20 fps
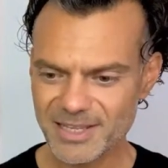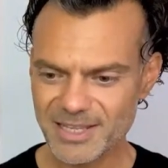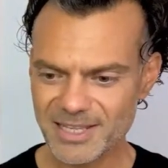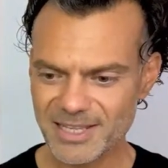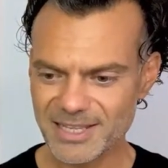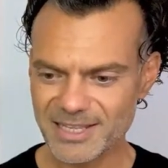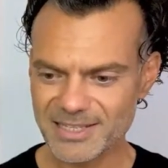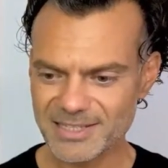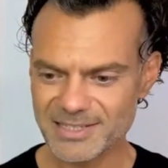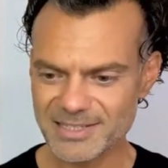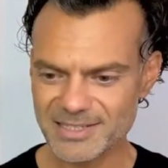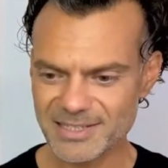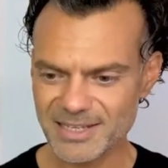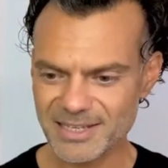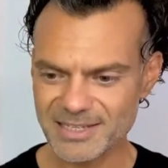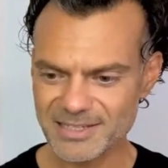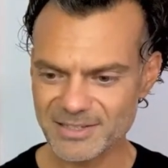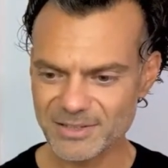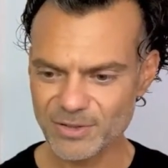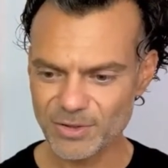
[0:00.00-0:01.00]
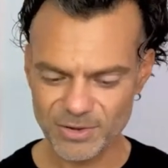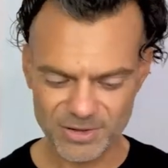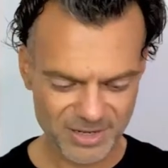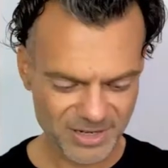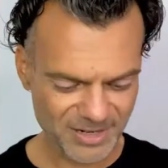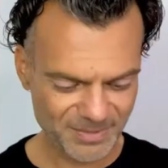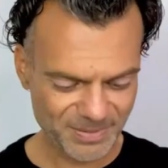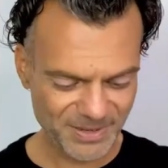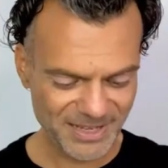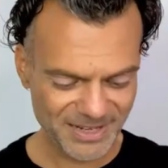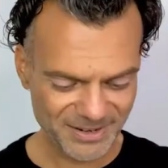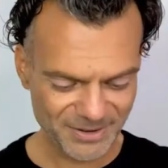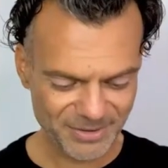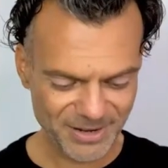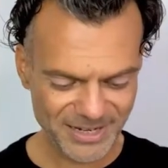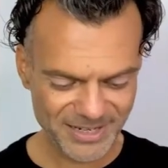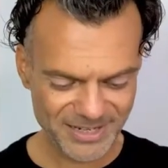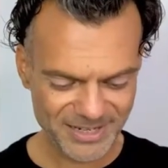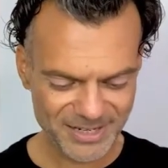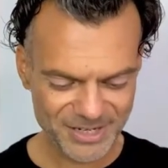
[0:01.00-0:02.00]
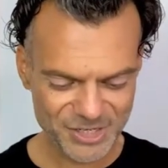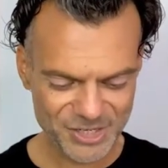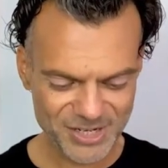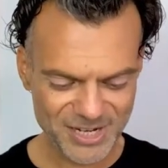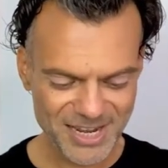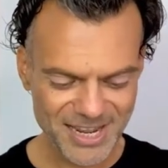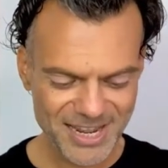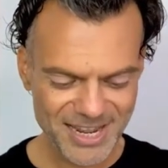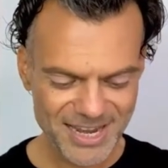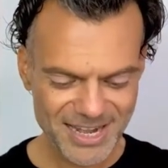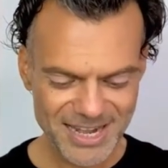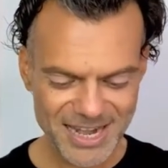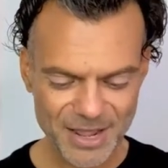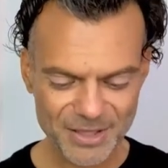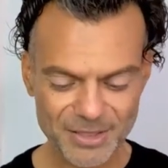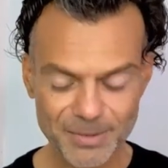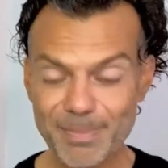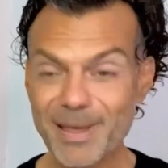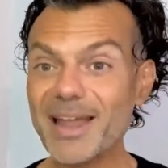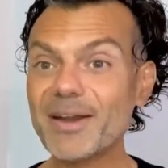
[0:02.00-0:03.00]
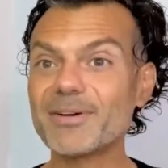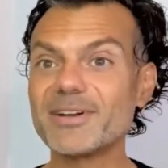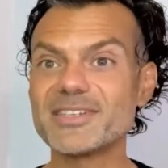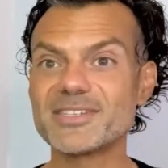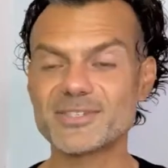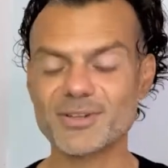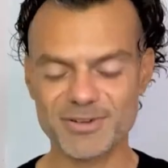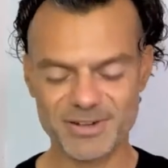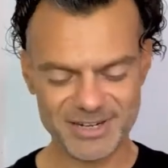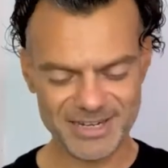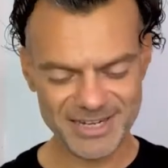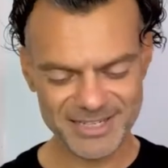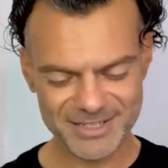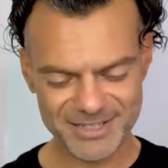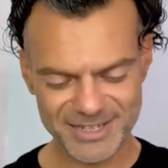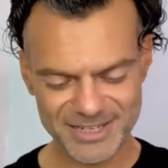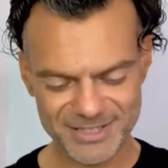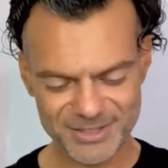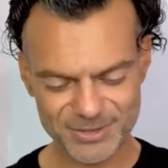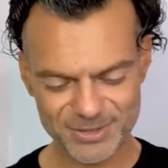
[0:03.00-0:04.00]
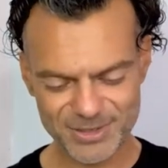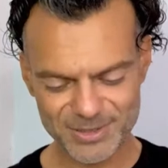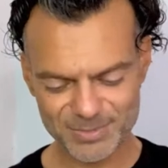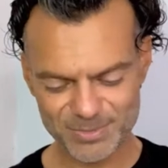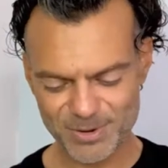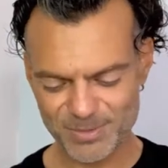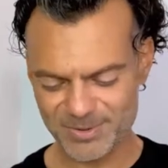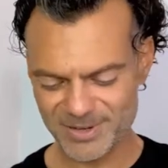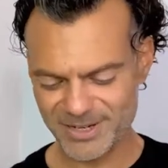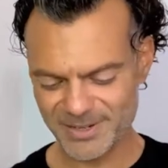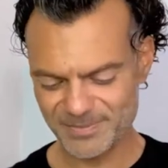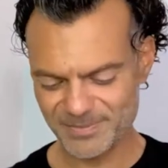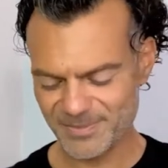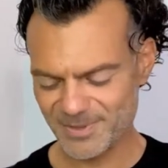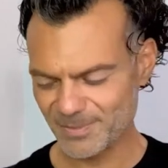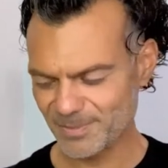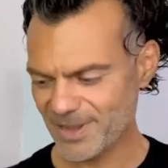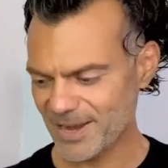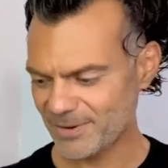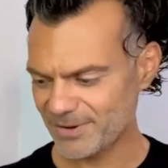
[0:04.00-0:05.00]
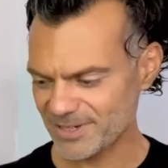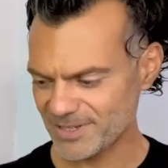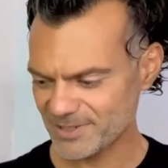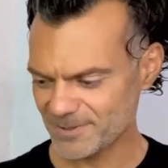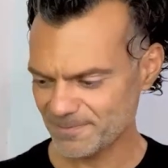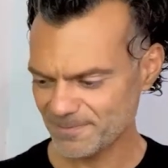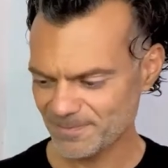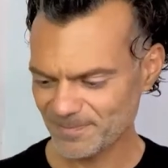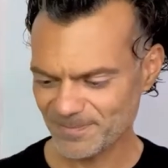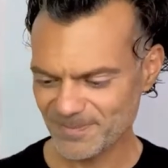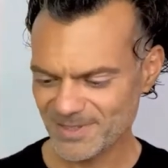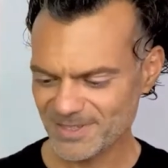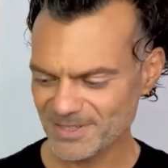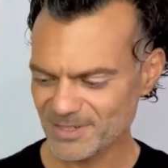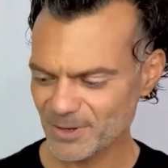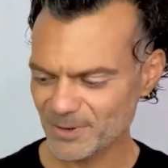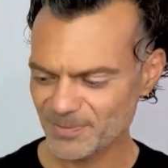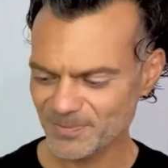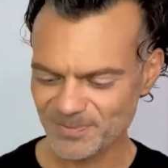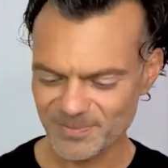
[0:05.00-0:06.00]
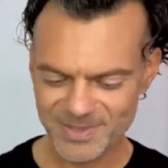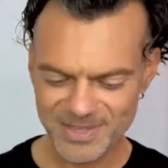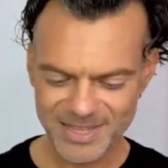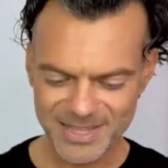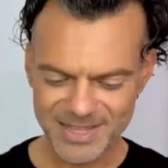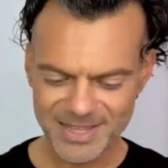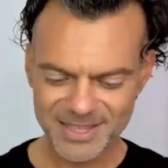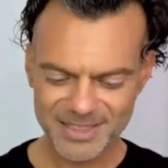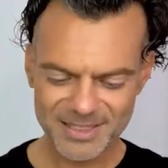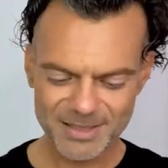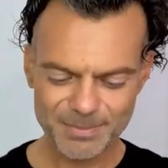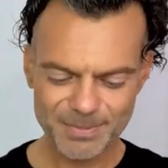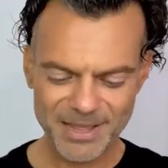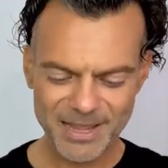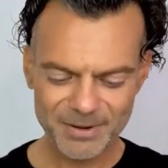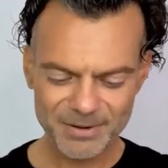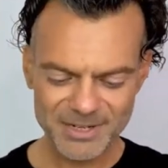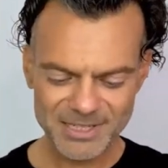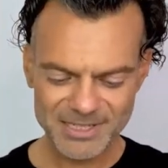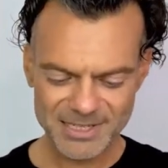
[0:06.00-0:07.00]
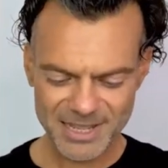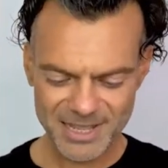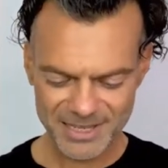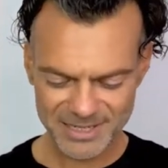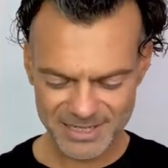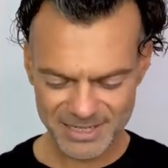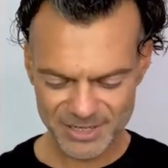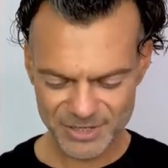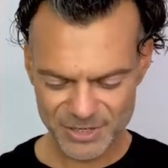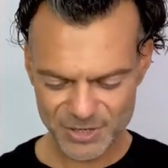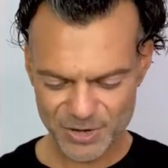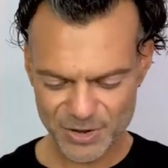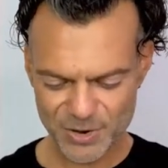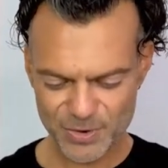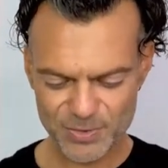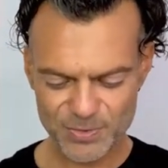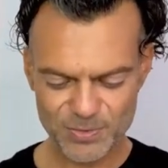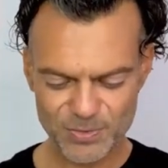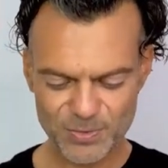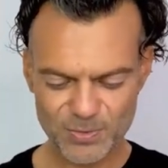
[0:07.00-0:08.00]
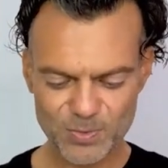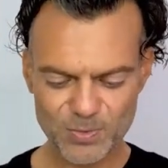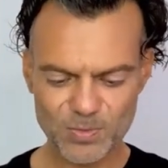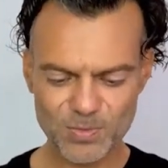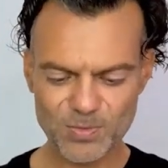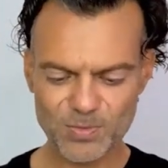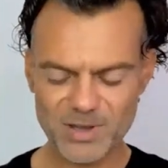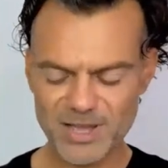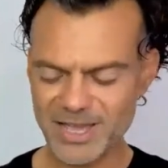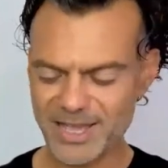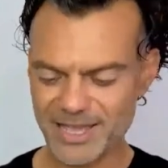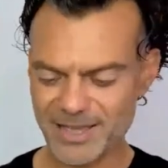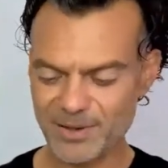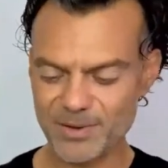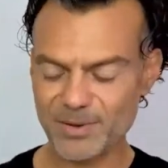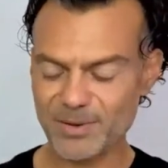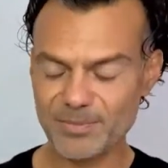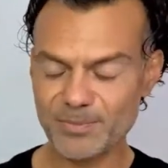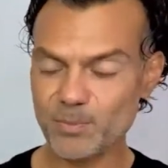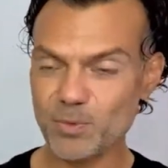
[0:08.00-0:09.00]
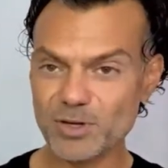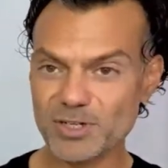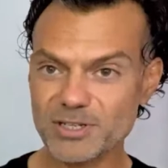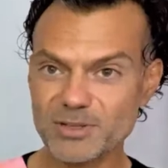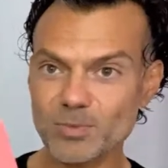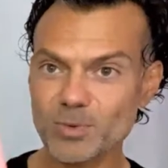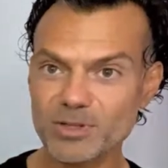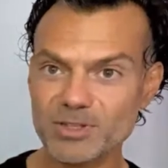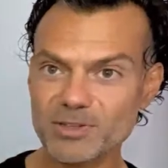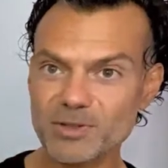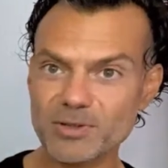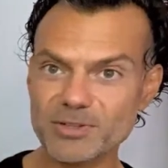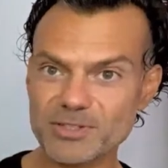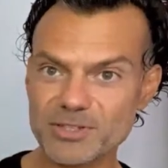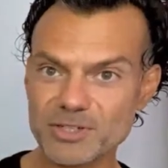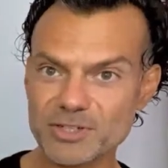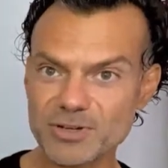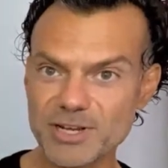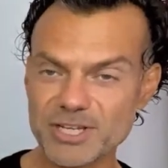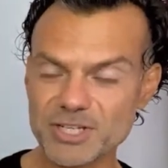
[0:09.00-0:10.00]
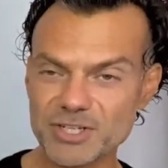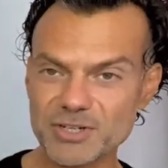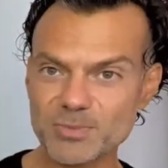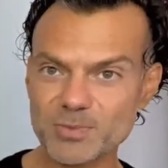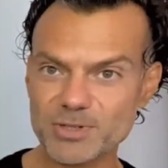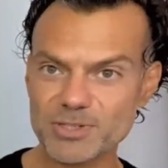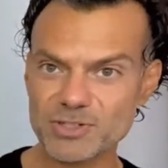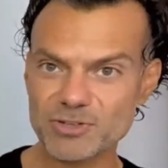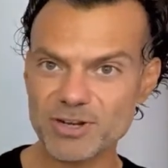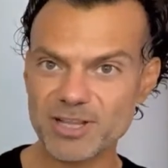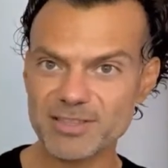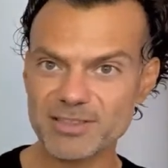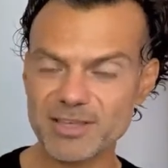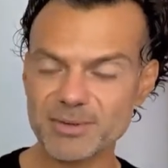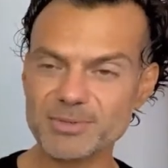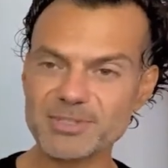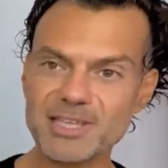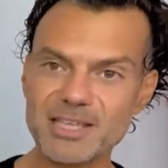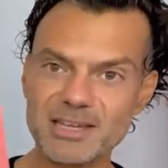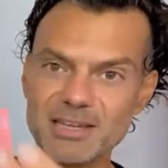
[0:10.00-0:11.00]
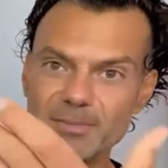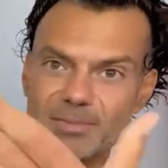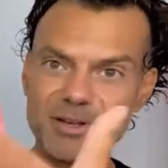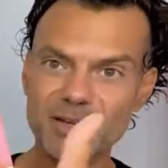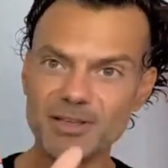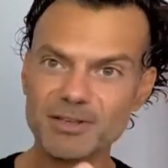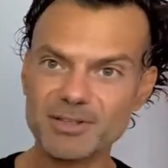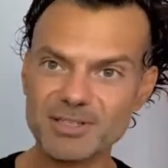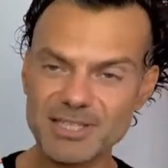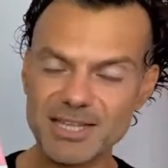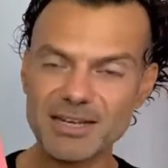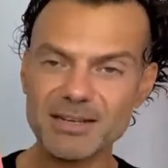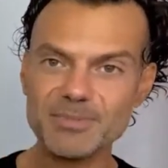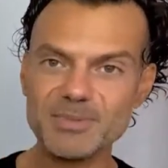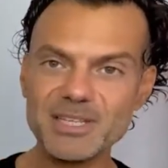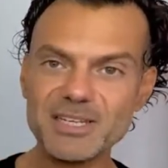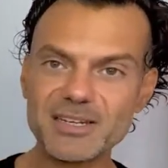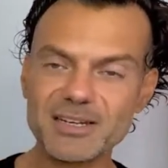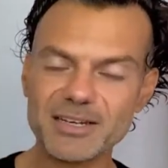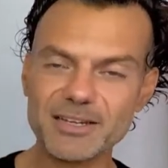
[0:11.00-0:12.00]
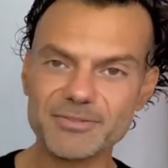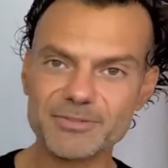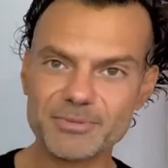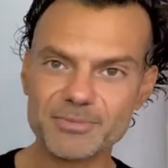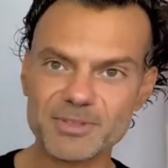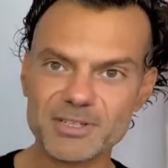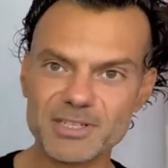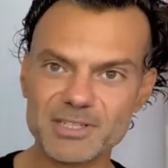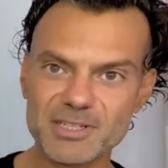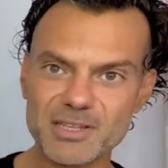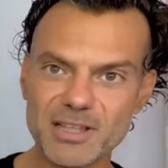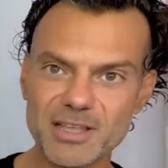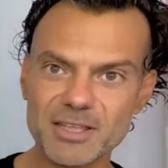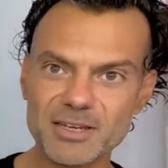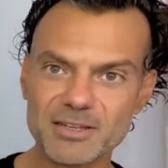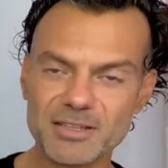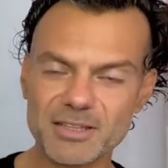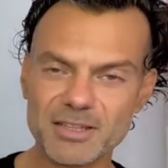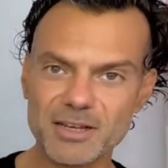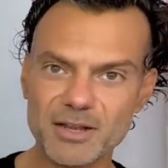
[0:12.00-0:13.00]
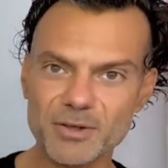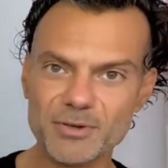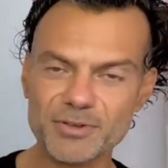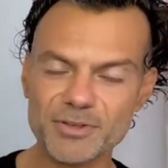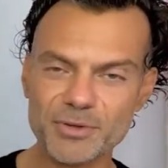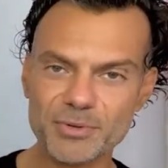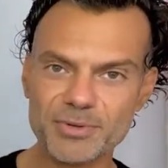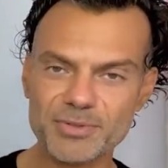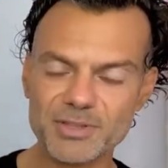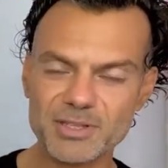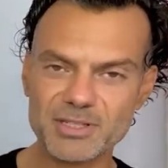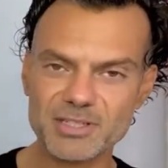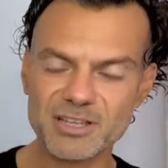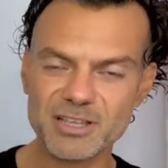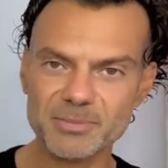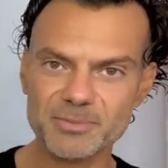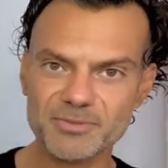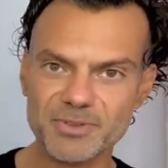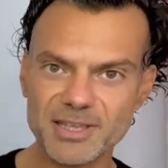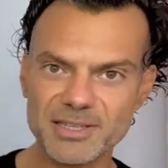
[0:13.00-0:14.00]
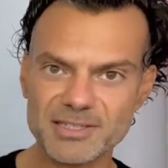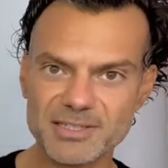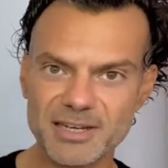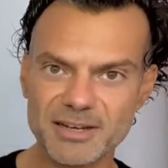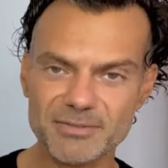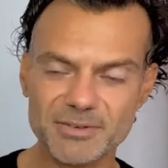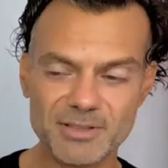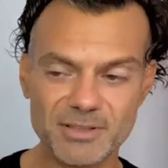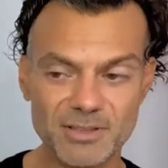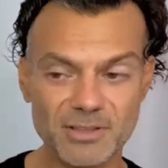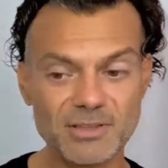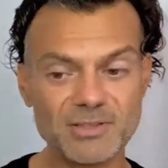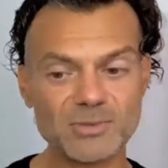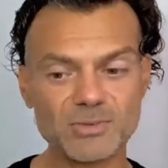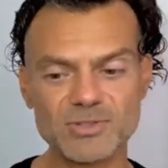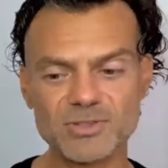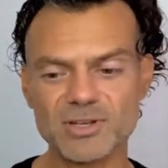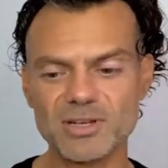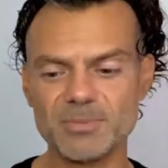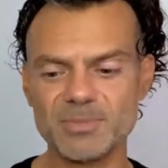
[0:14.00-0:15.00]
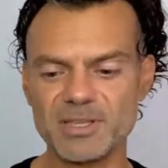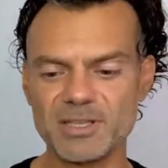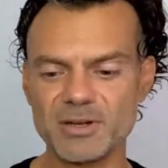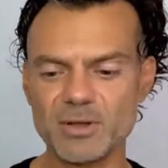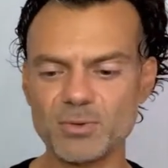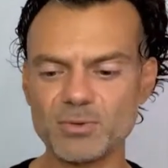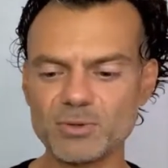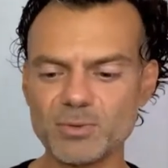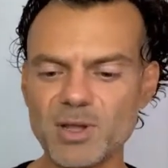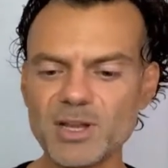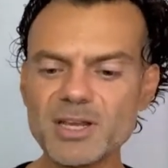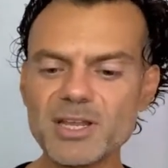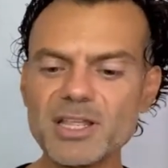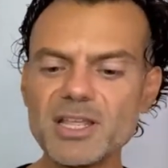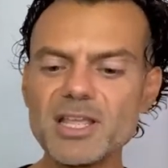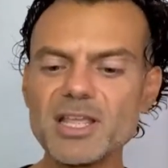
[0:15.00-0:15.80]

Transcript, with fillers: is is not going to be in great condition. Now the Paris, sorry, let's let's do this properly. Paris. So the Paris, I didn't know what what concentration, what strength I was getting, but I could tell immediately from the design and the logo and the typeface and everything this was going to be an old one.